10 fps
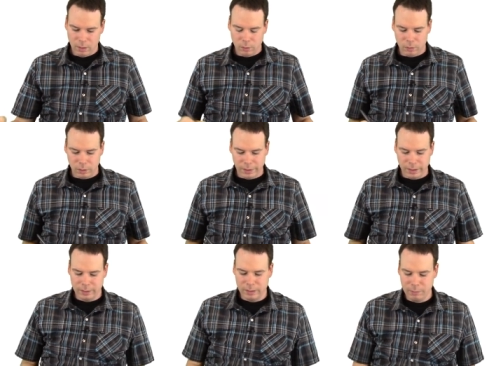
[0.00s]
We're looking
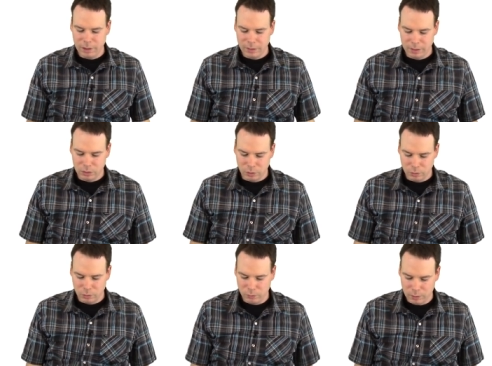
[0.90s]
at the limit as x goes
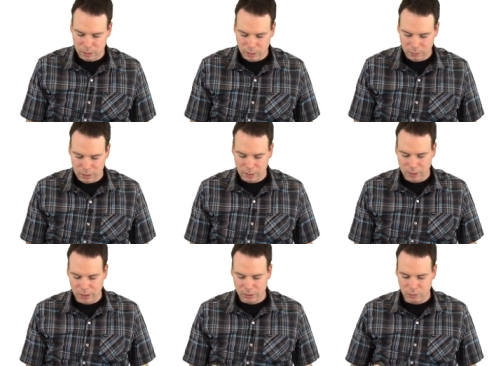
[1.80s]
to infinity of e to
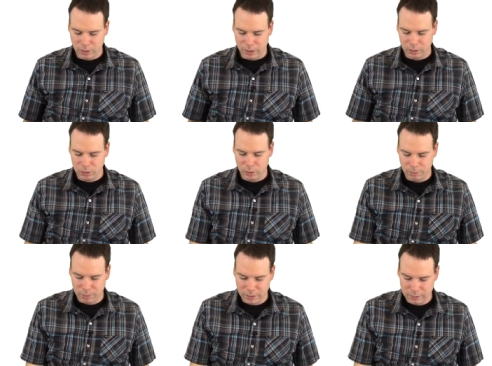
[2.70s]
the x over x
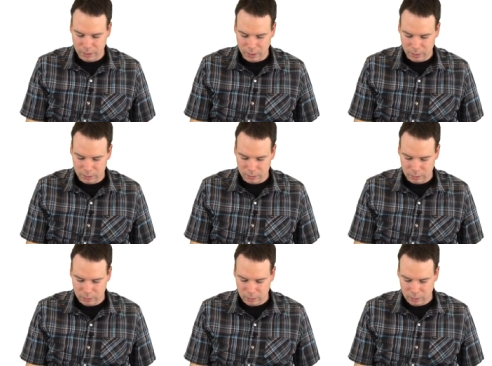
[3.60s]
squared plus x.
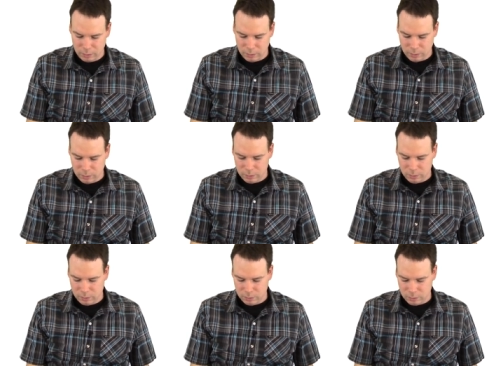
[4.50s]

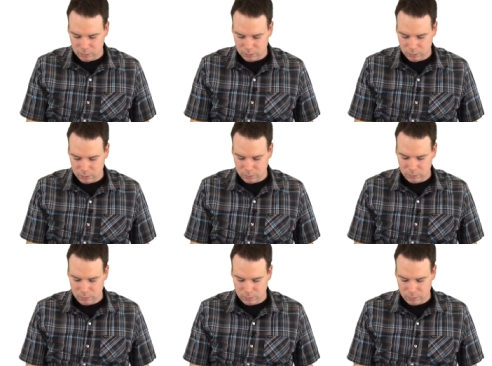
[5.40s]
So
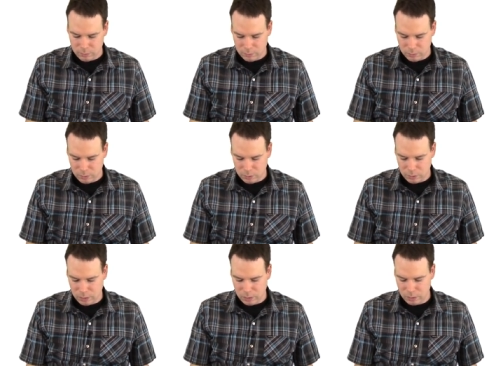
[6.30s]
just
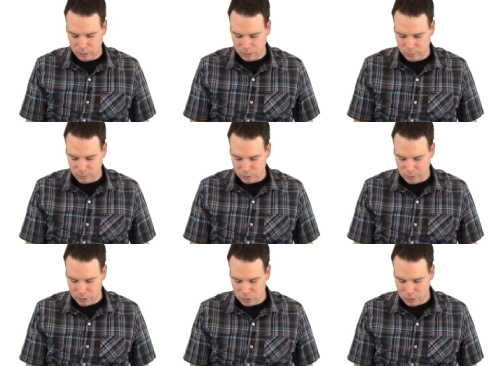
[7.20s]
taking an
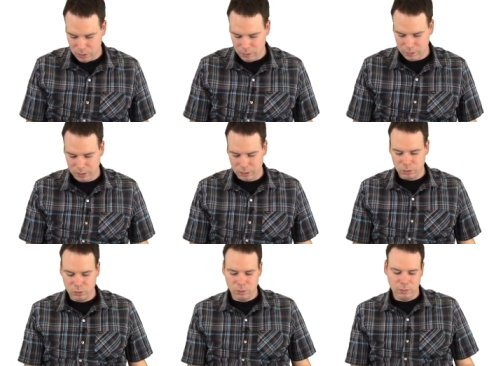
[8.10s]
observation here, as x
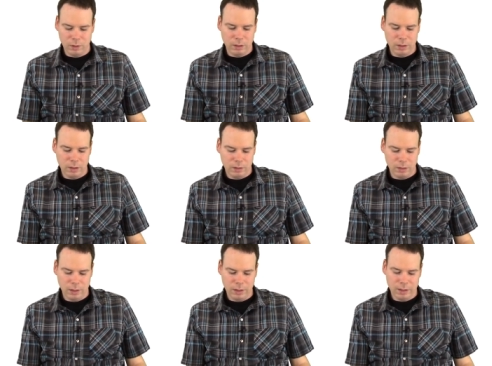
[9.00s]
goes to infinity,
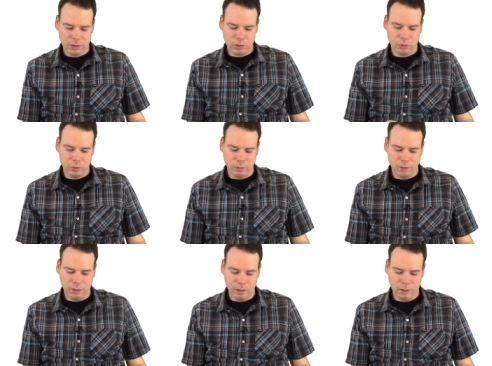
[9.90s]
e to the x goes to
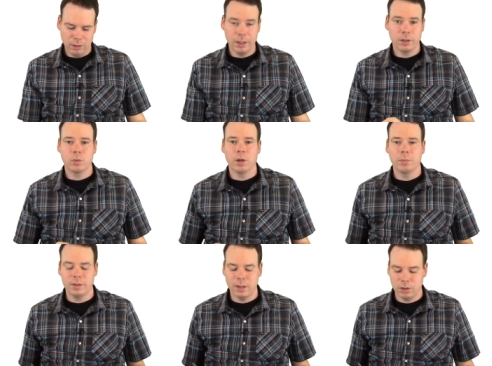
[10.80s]
infinity. X squared
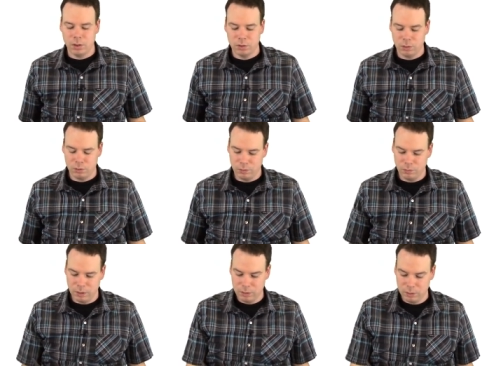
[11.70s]
plus x also goes to infinity.